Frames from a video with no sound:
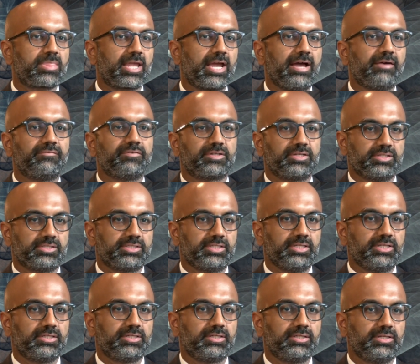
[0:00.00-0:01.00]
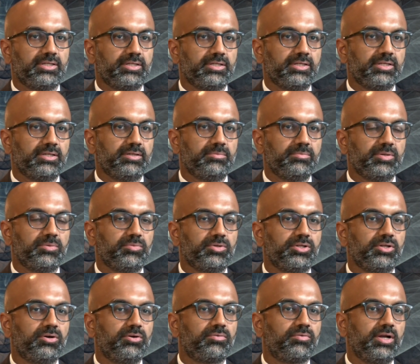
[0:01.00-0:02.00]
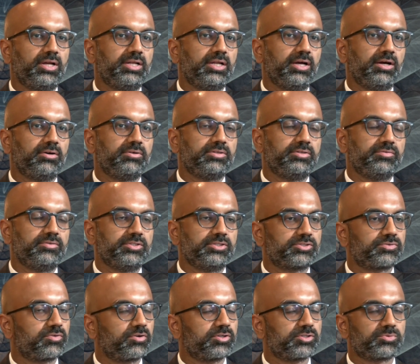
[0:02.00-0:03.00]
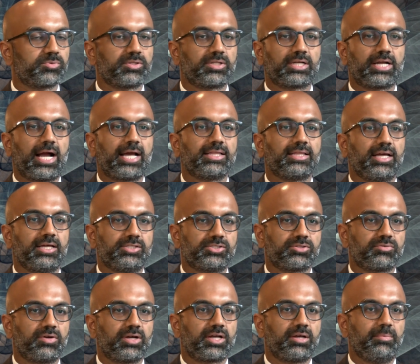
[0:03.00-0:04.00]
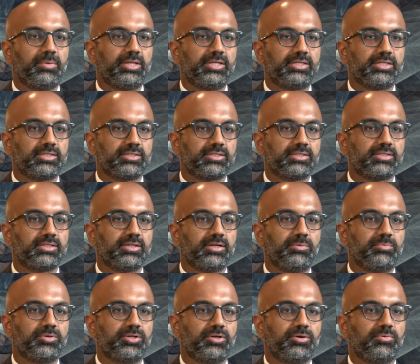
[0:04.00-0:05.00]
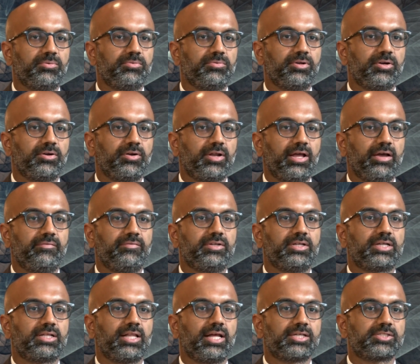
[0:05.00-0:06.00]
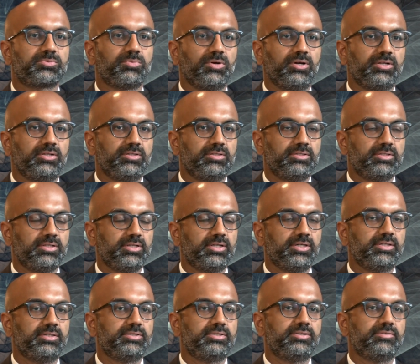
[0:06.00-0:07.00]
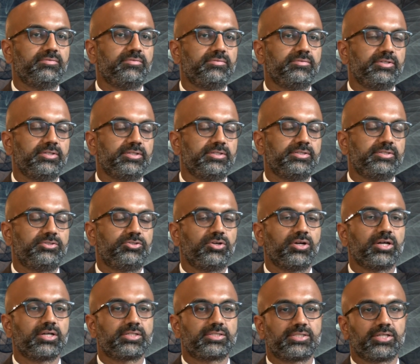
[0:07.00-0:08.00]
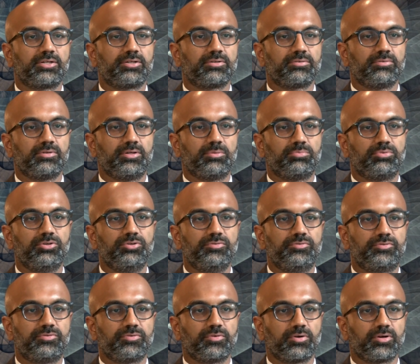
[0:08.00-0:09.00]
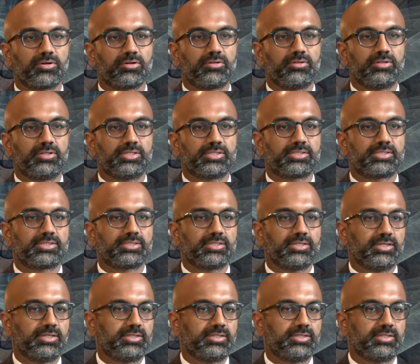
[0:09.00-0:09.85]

efficacy. And we know right now, even as far as what the guidelines are recommending, we don't have any class 1 drugs that are approved for this